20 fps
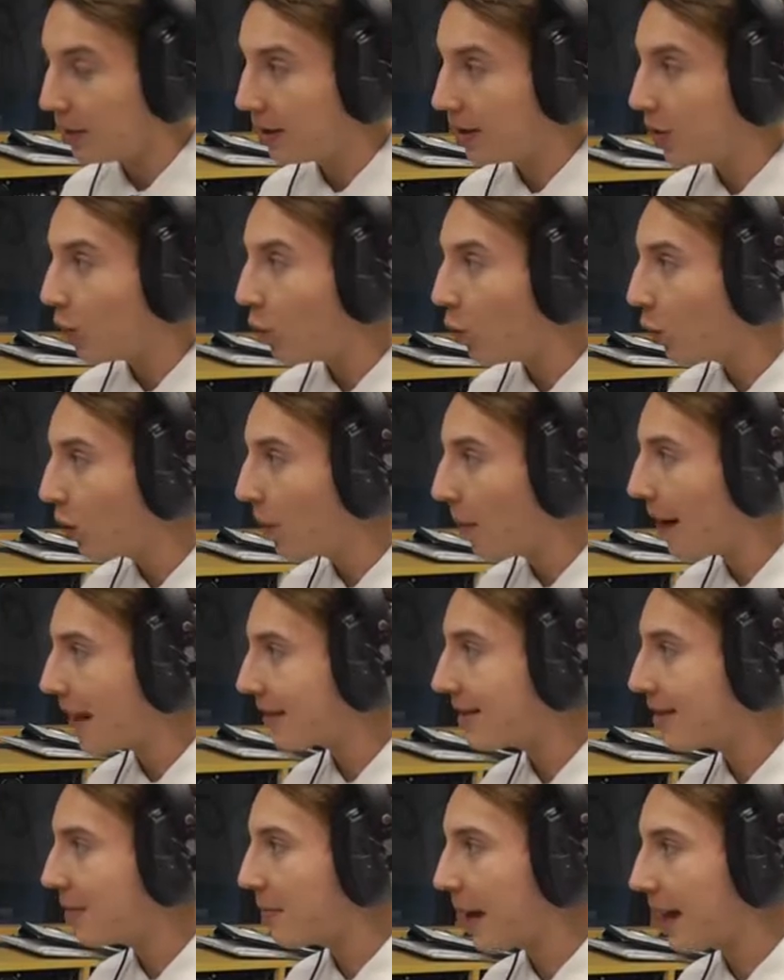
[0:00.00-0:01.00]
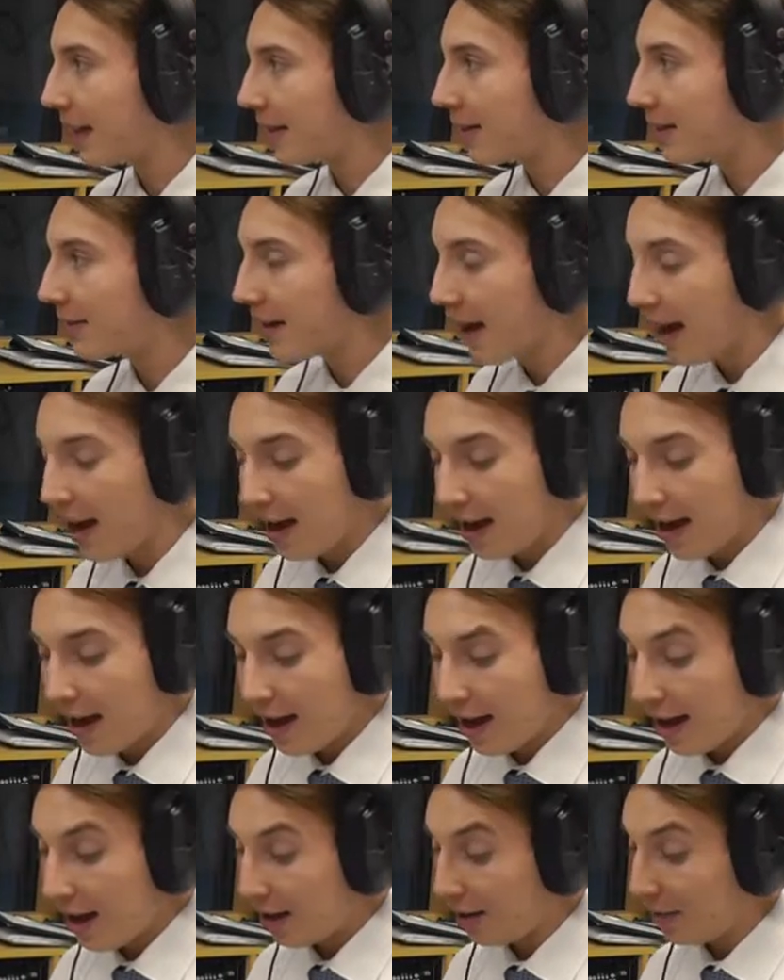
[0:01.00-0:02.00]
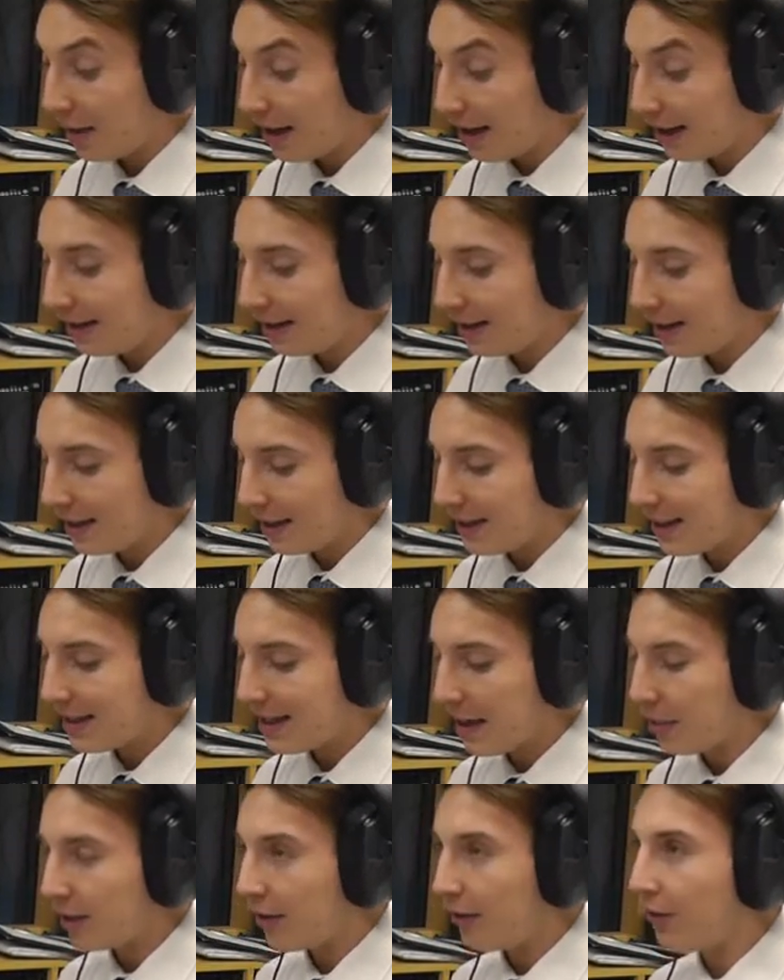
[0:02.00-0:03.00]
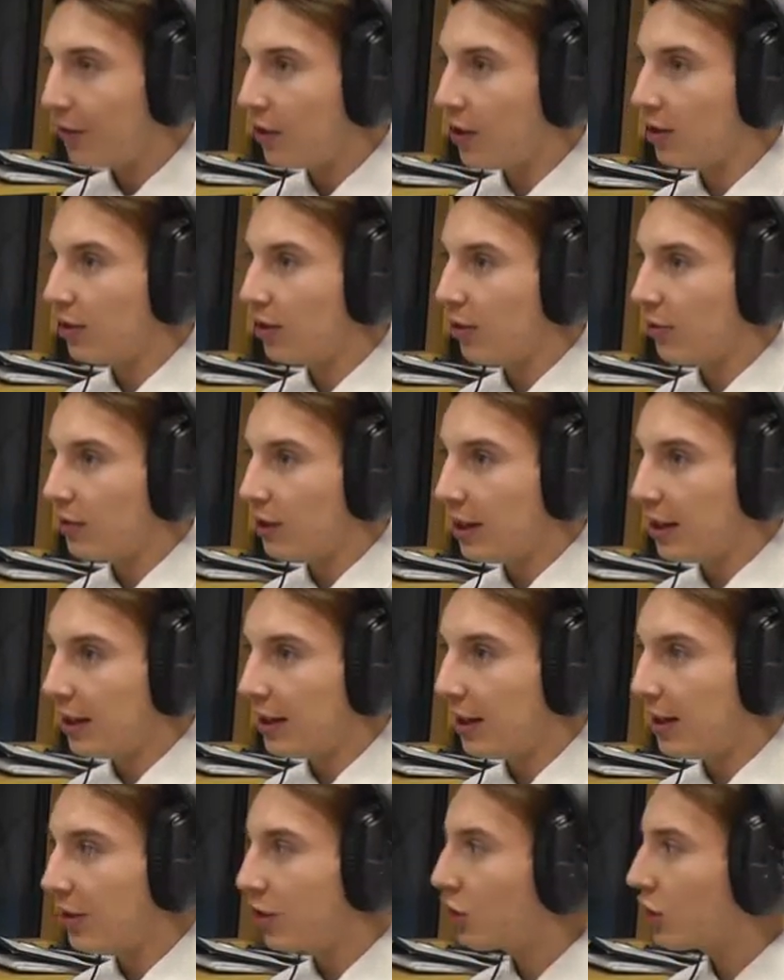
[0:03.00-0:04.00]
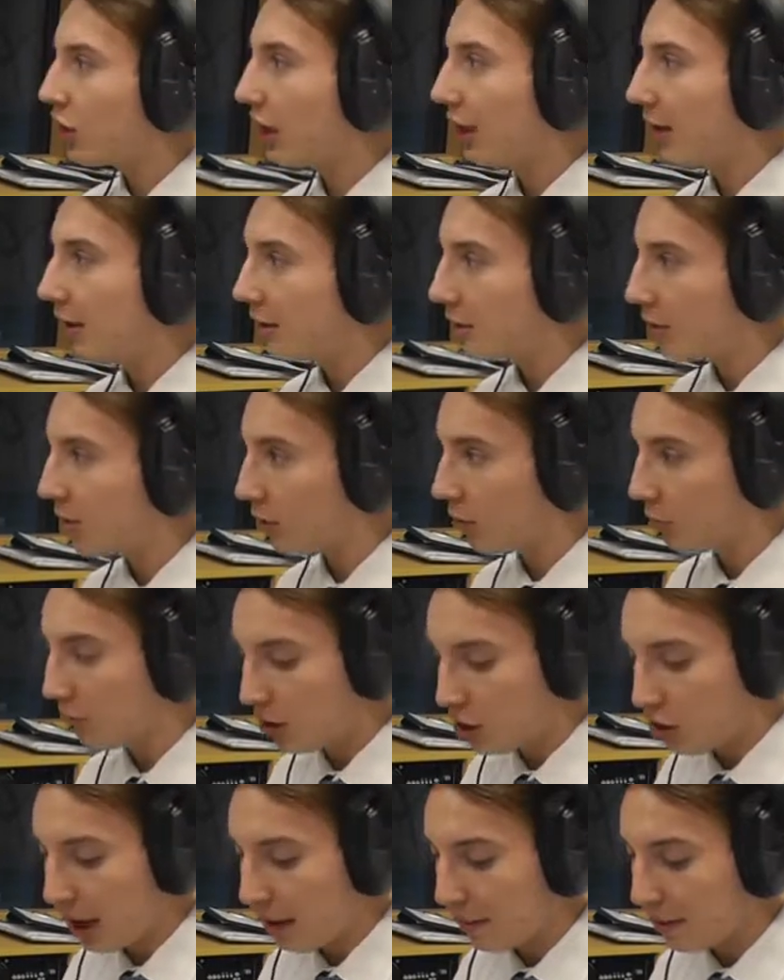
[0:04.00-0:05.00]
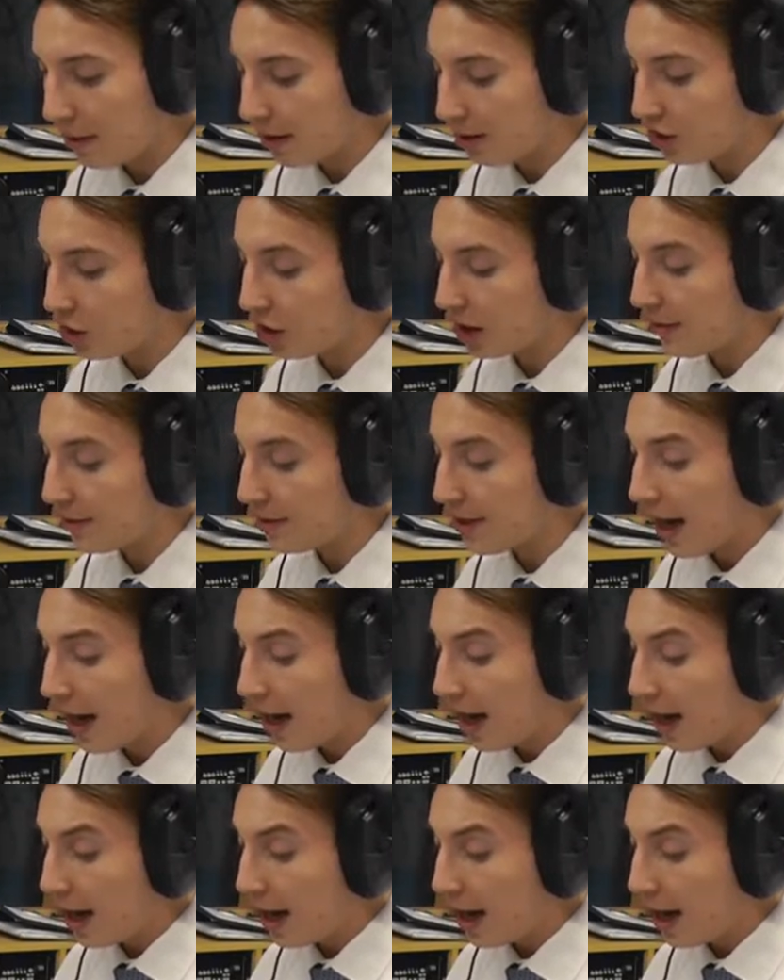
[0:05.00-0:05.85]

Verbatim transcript: But all the best to Bacchus um, in the semi final of the EH Tier 2 Championships.